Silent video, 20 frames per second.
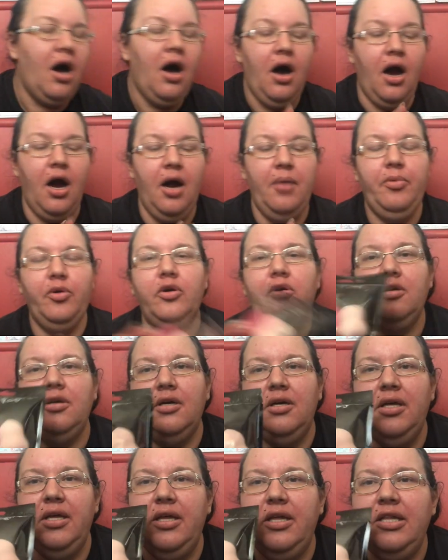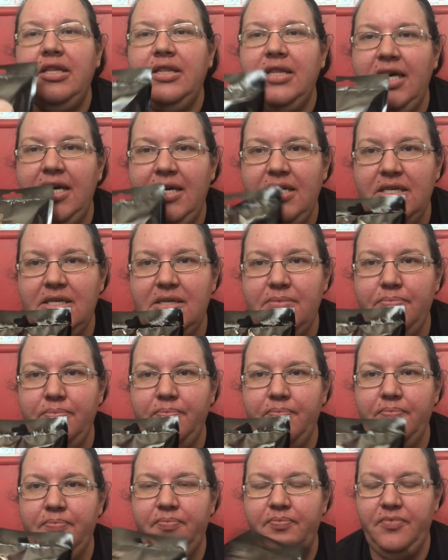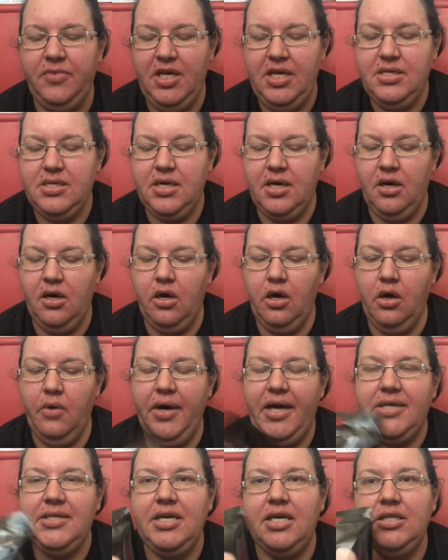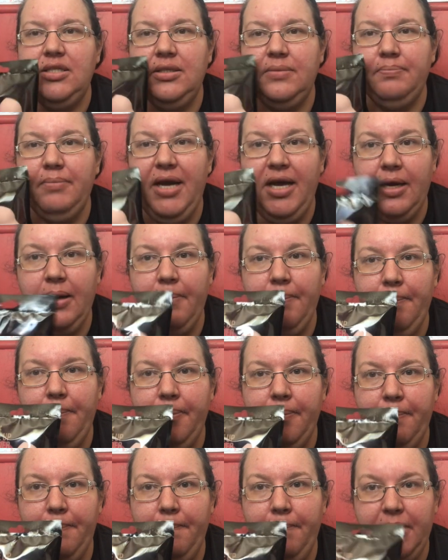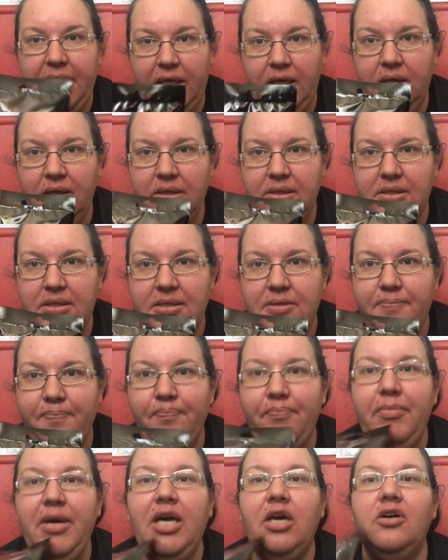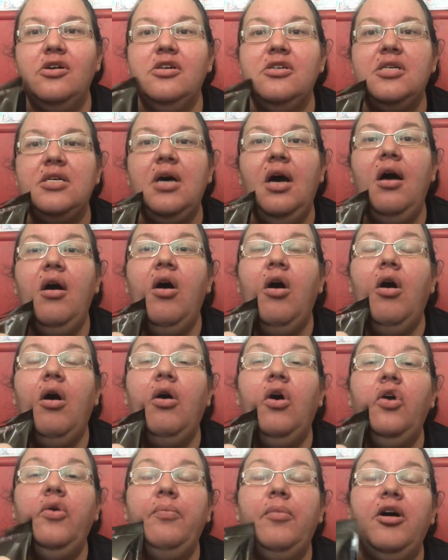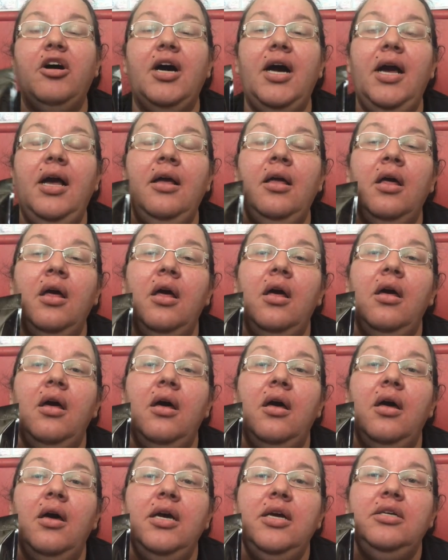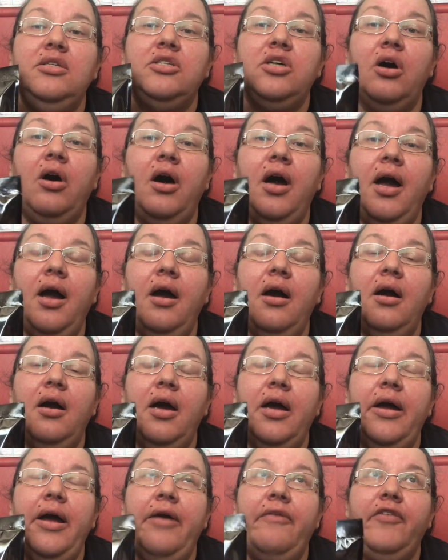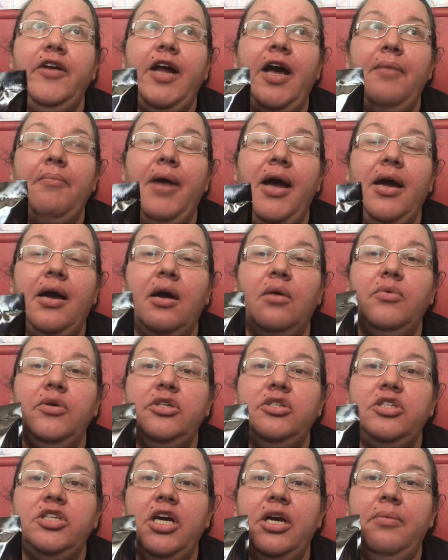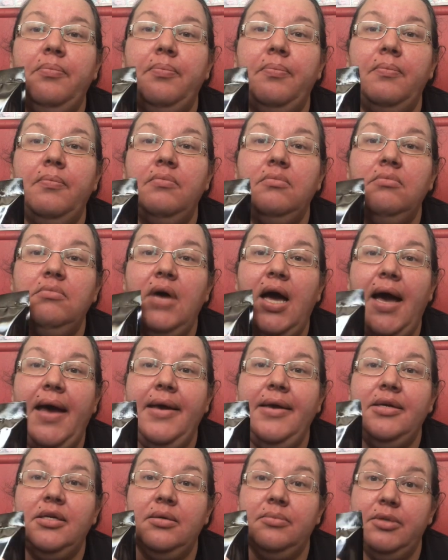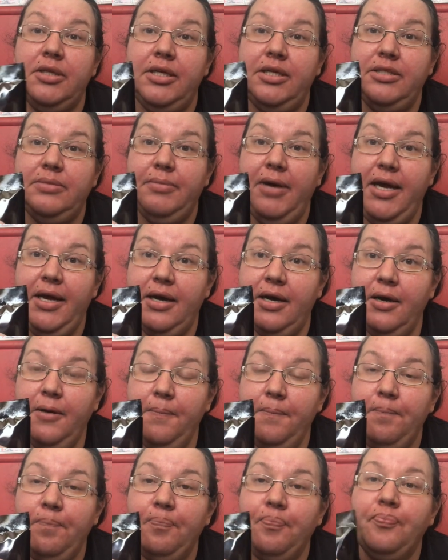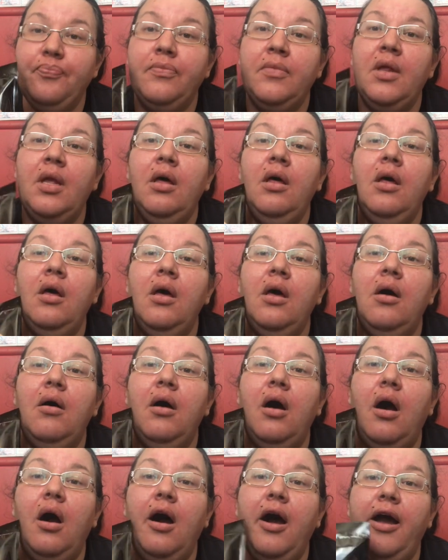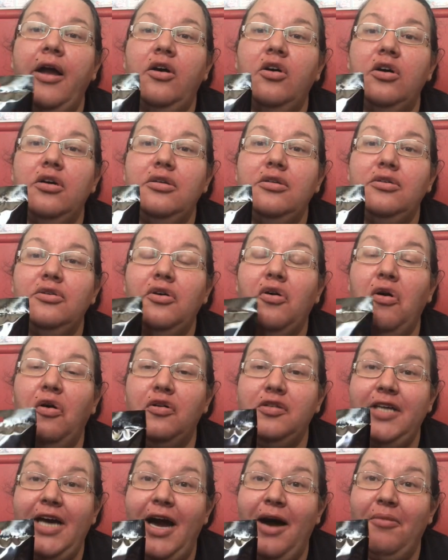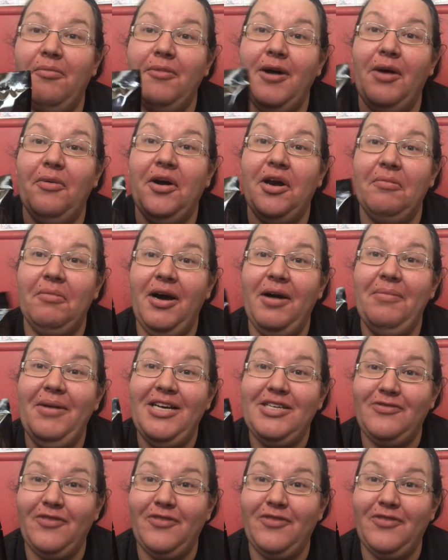I brought these. These are OXS makeup blenders because on my entire everyday makeup with cheap AWS makeup, I got called out by one of my best